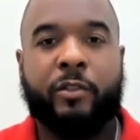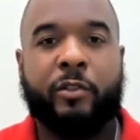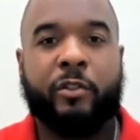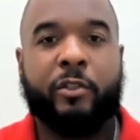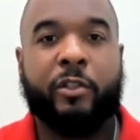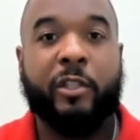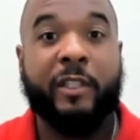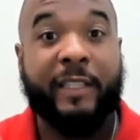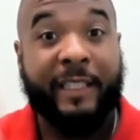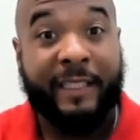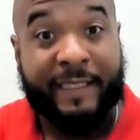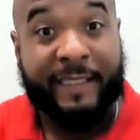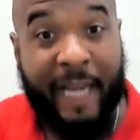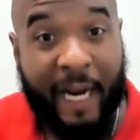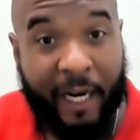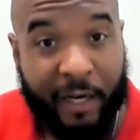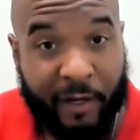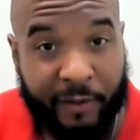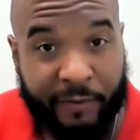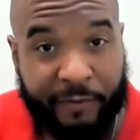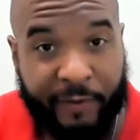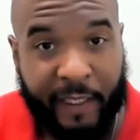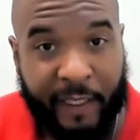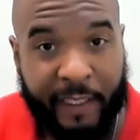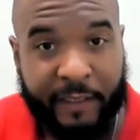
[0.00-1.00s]
to the
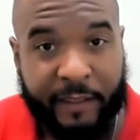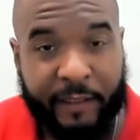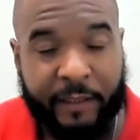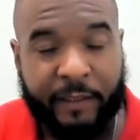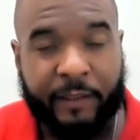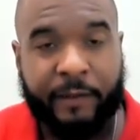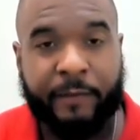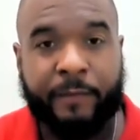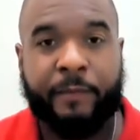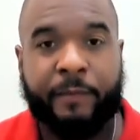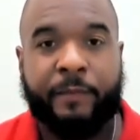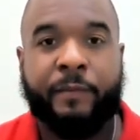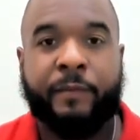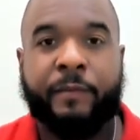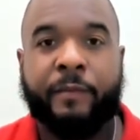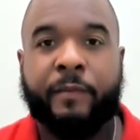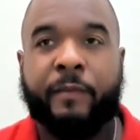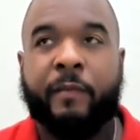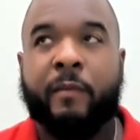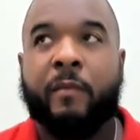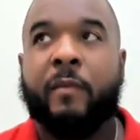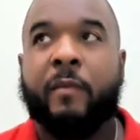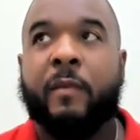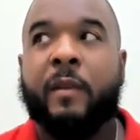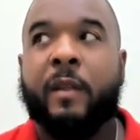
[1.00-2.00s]
sacrifice
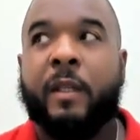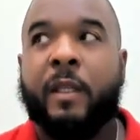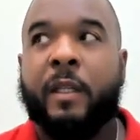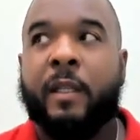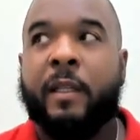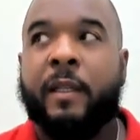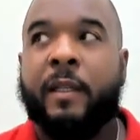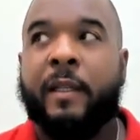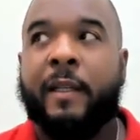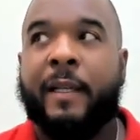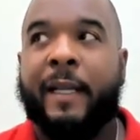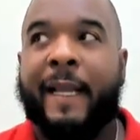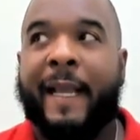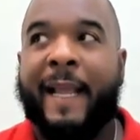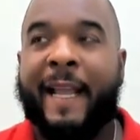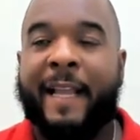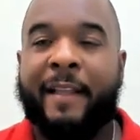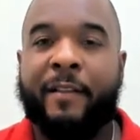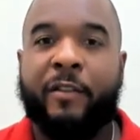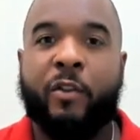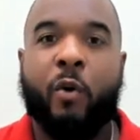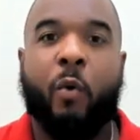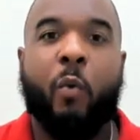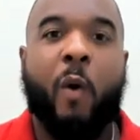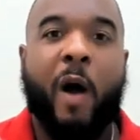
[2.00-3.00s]

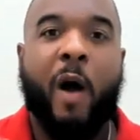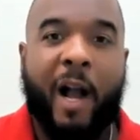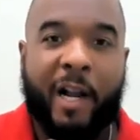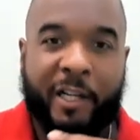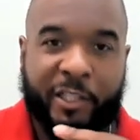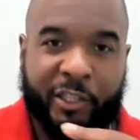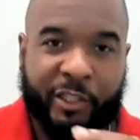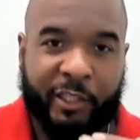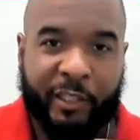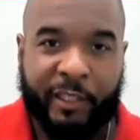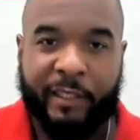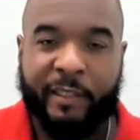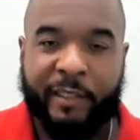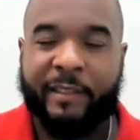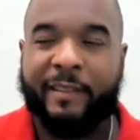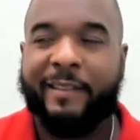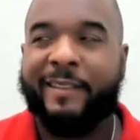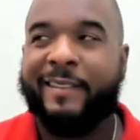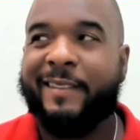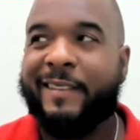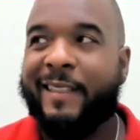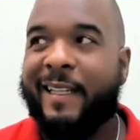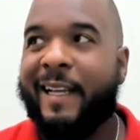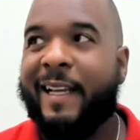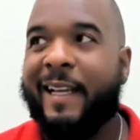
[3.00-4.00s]
and the washing.
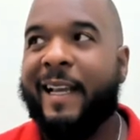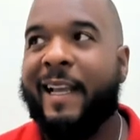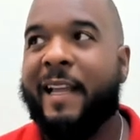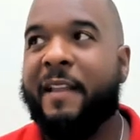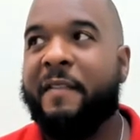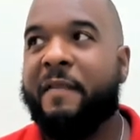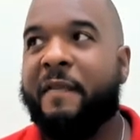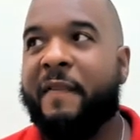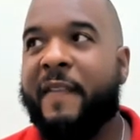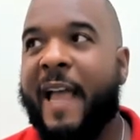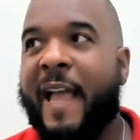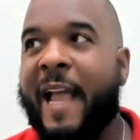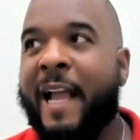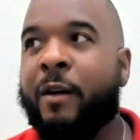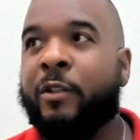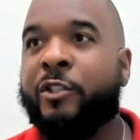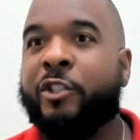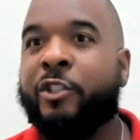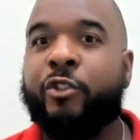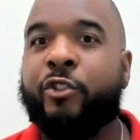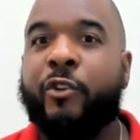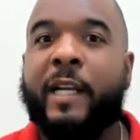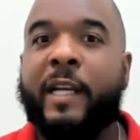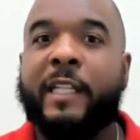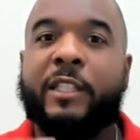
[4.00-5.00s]
And that
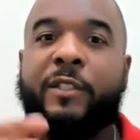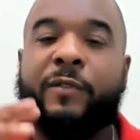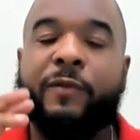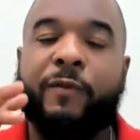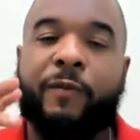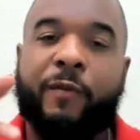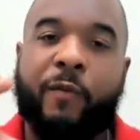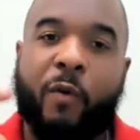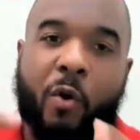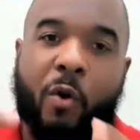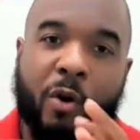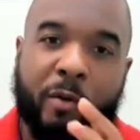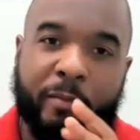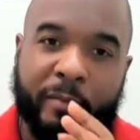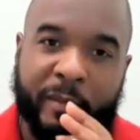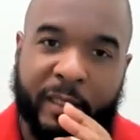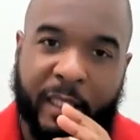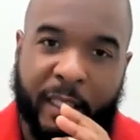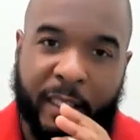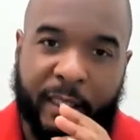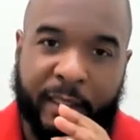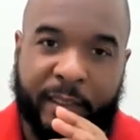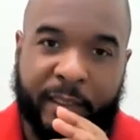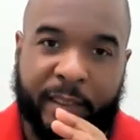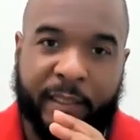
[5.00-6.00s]
transformed
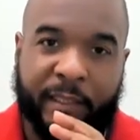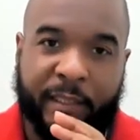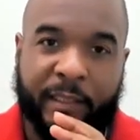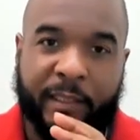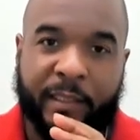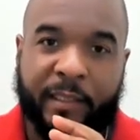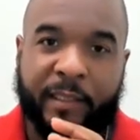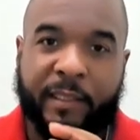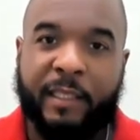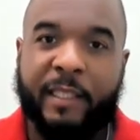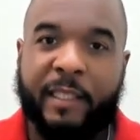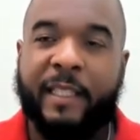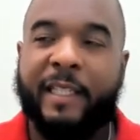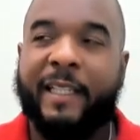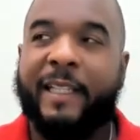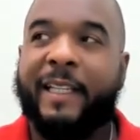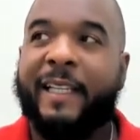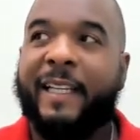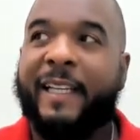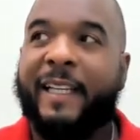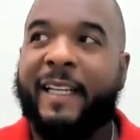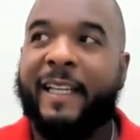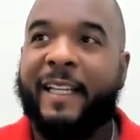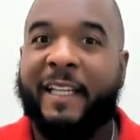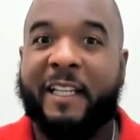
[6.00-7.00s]
us
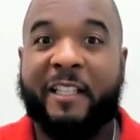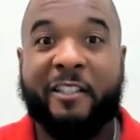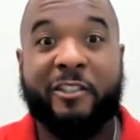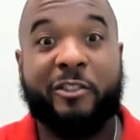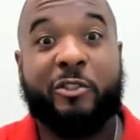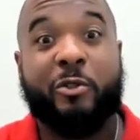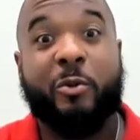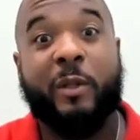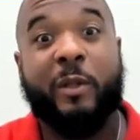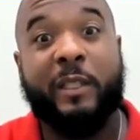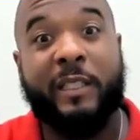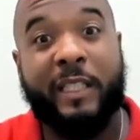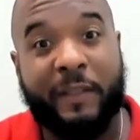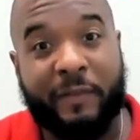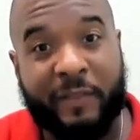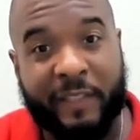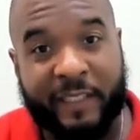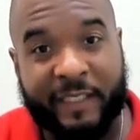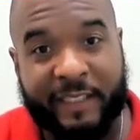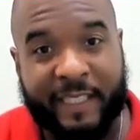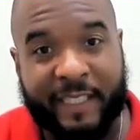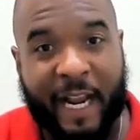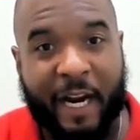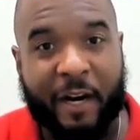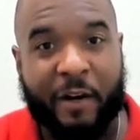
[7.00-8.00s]
into a
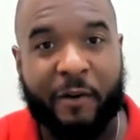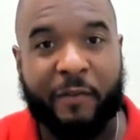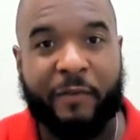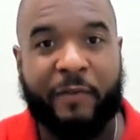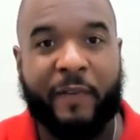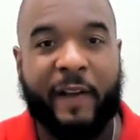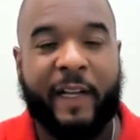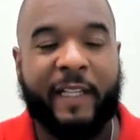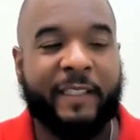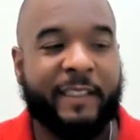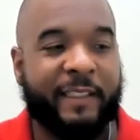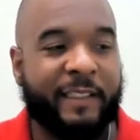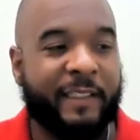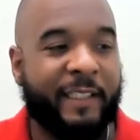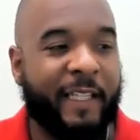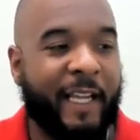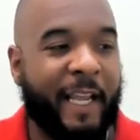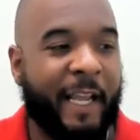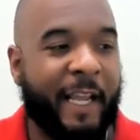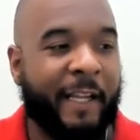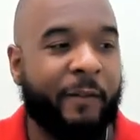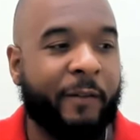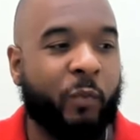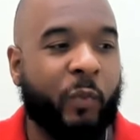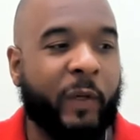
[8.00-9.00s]
living sacrifice.
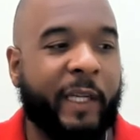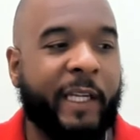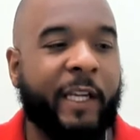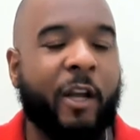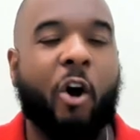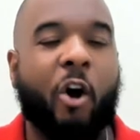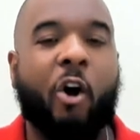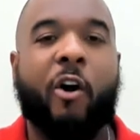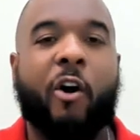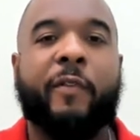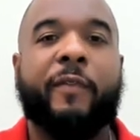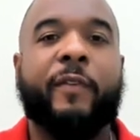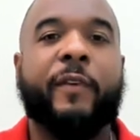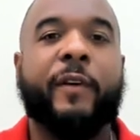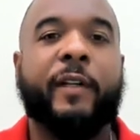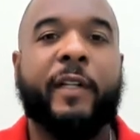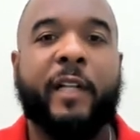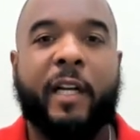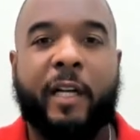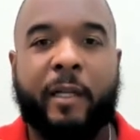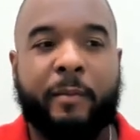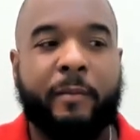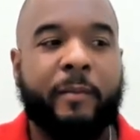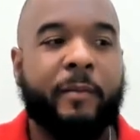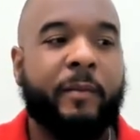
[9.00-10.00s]
And we offered
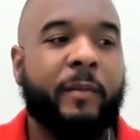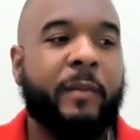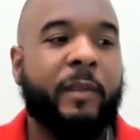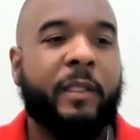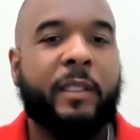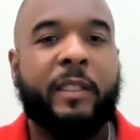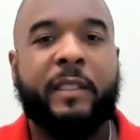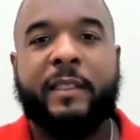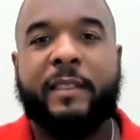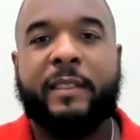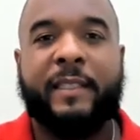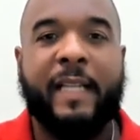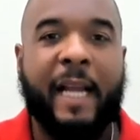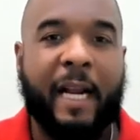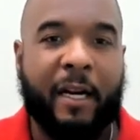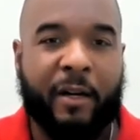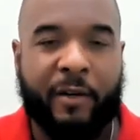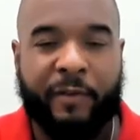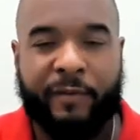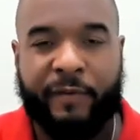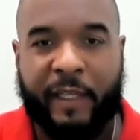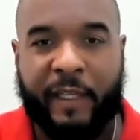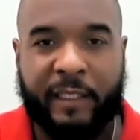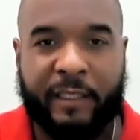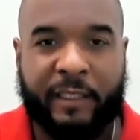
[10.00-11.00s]
up
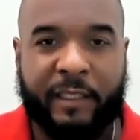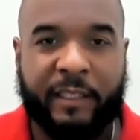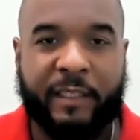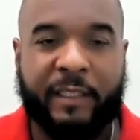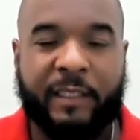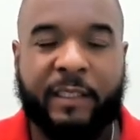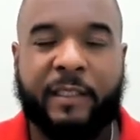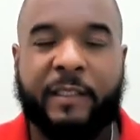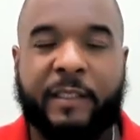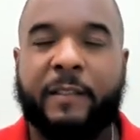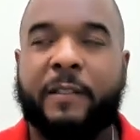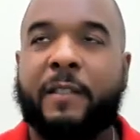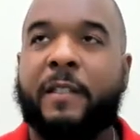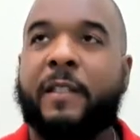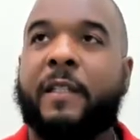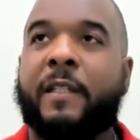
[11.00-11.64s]
sacrifices.